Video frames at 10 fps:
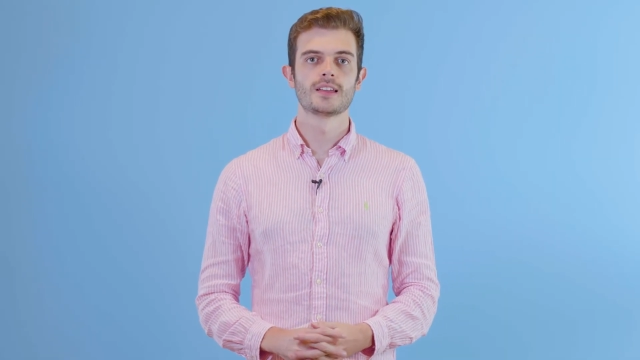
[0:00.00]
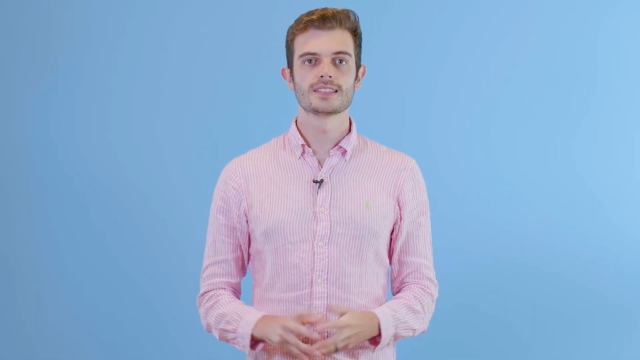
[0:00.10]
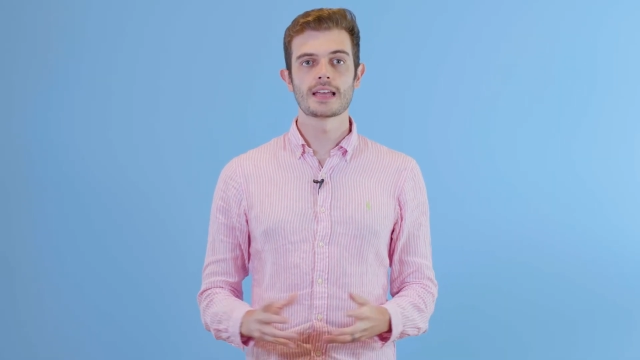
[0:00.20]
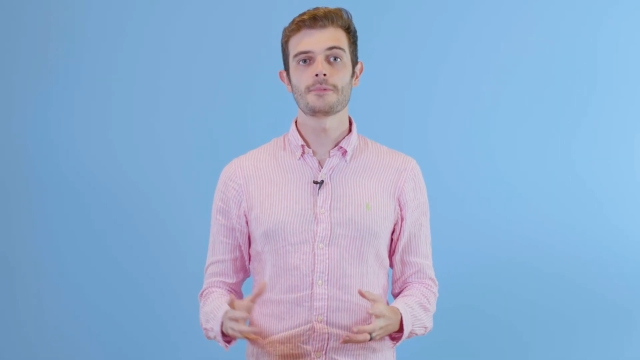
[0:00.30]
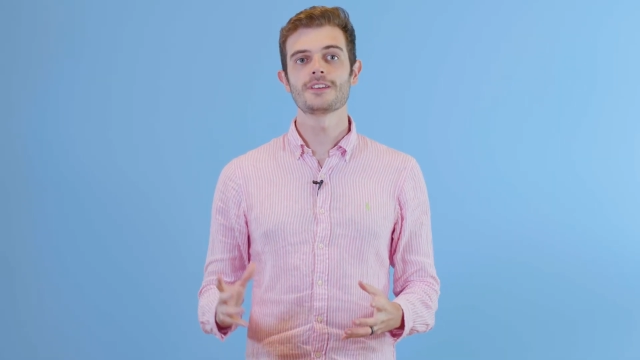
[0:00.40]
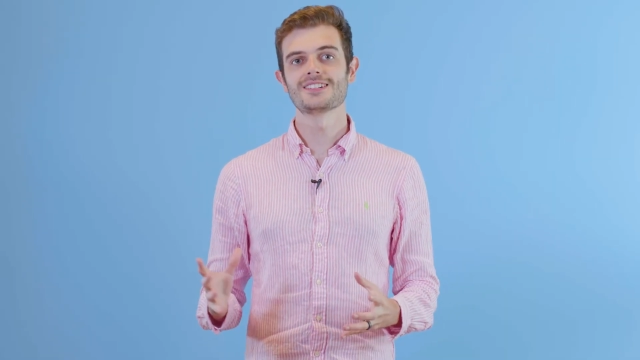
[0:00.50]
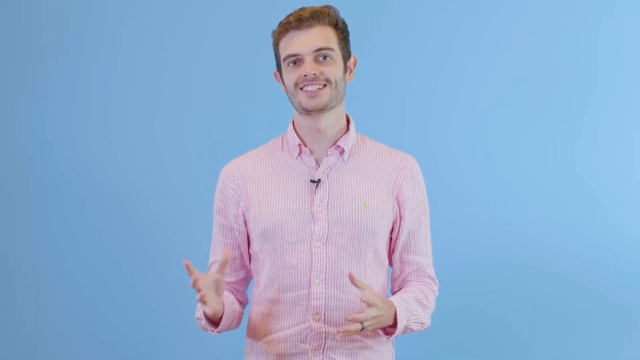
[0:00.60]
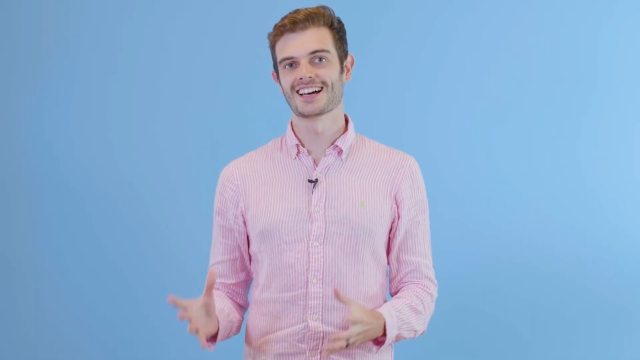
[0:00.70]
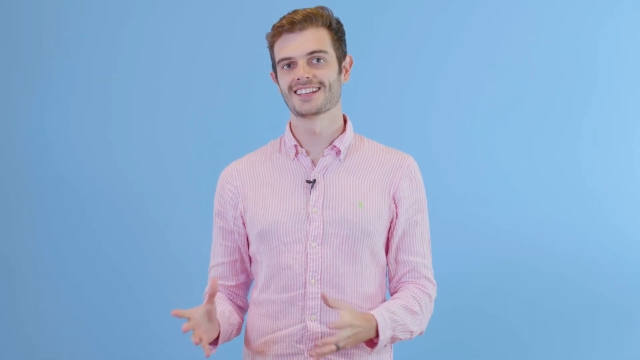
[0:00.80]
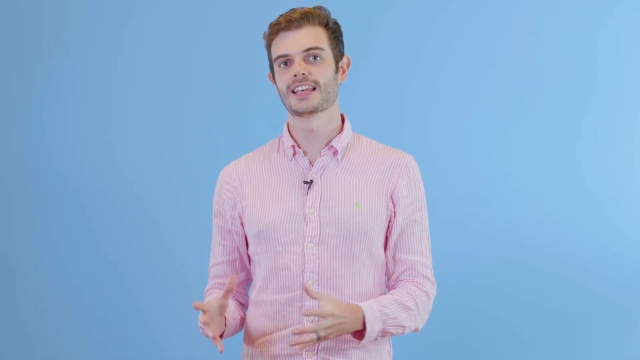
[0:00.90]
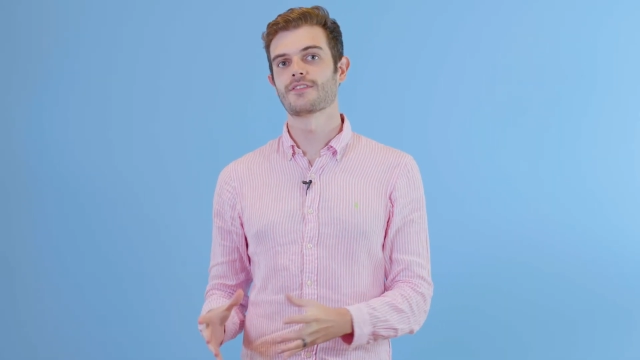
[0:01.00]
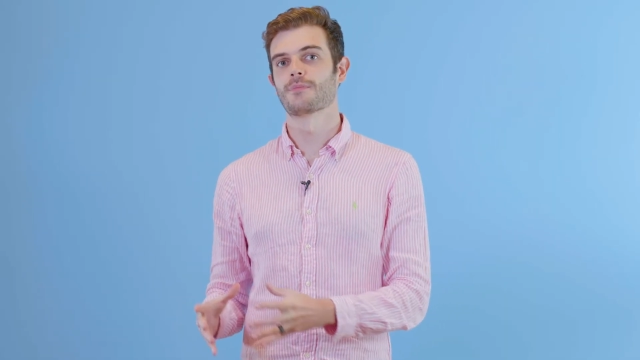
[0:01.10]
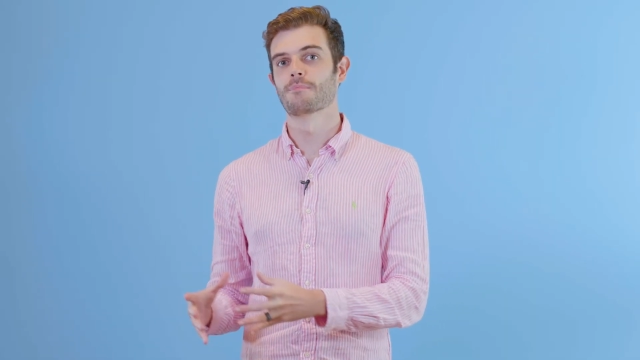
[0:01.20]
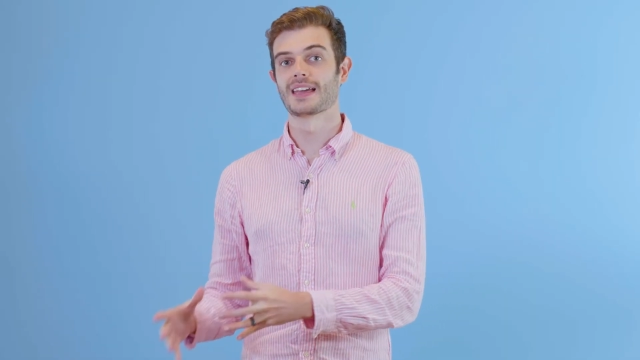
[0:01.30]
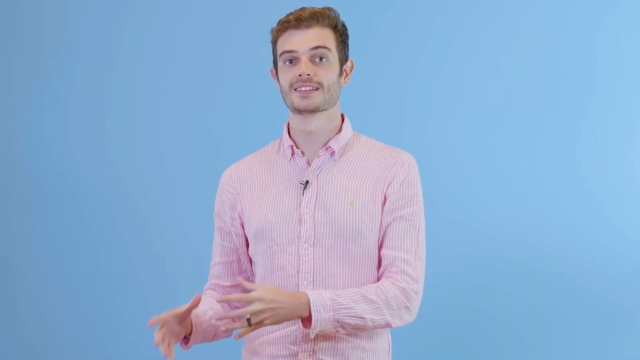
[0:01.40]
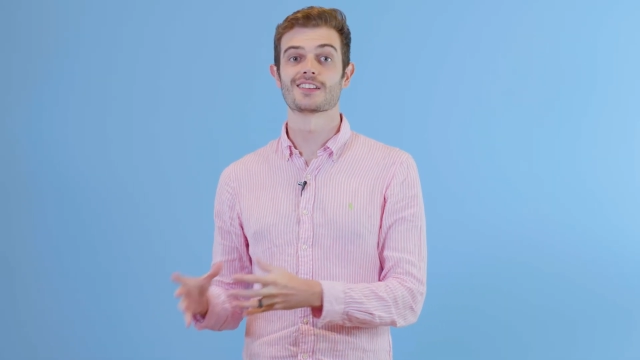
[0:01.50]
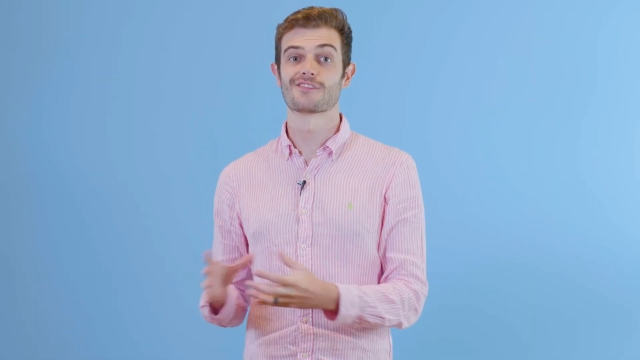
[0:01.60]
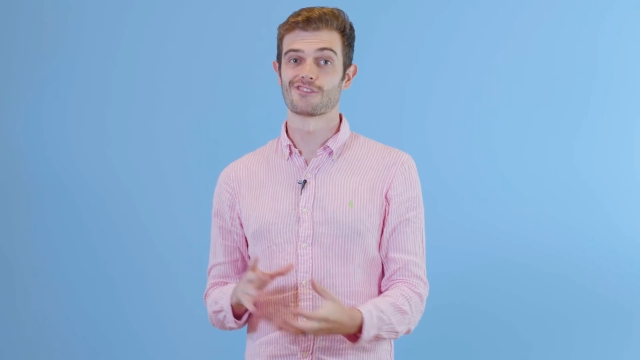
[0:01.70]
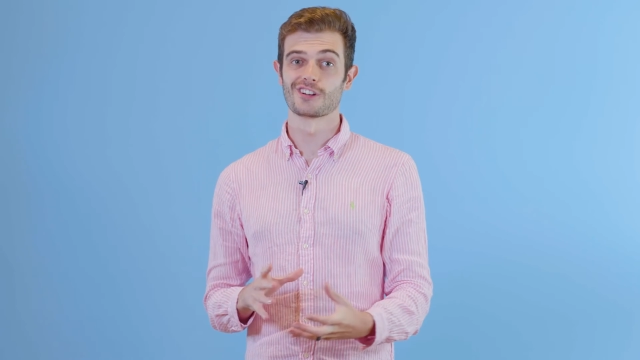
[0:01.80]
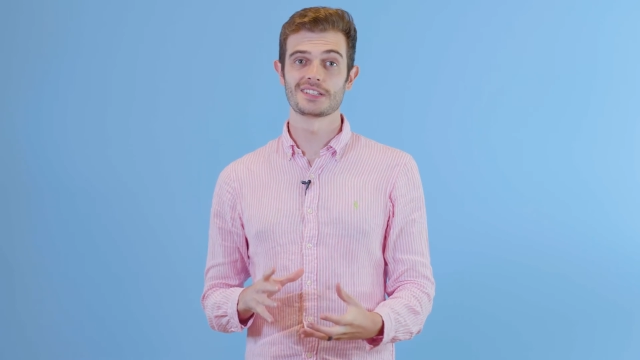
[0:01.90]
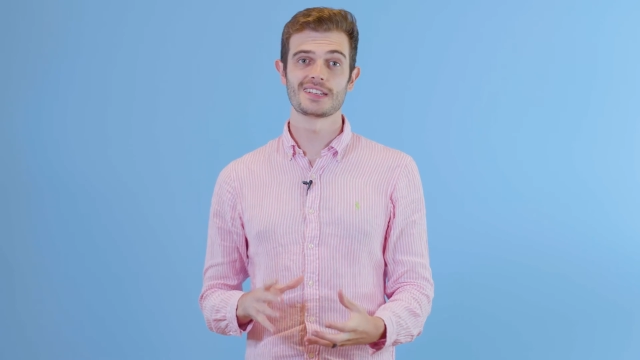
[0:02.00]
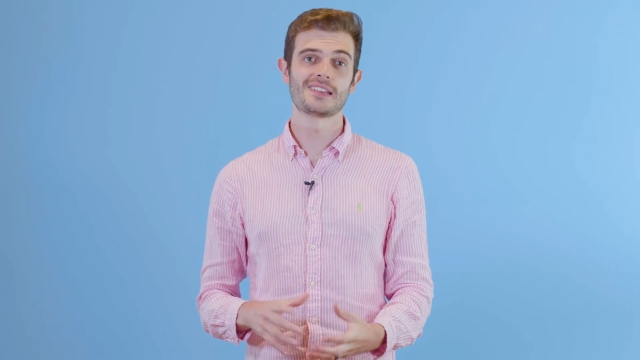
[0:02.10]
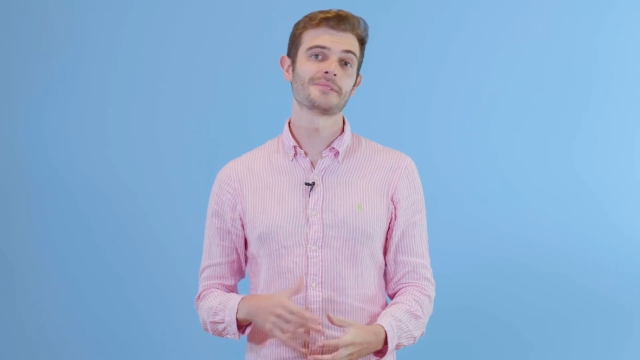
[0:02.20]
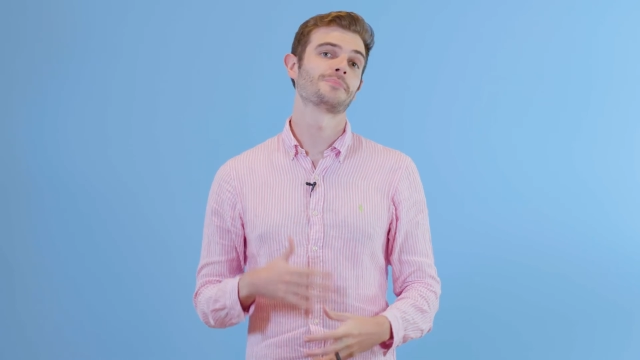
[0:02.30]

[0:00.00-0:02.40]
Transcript: Zapier does have a basic free tier,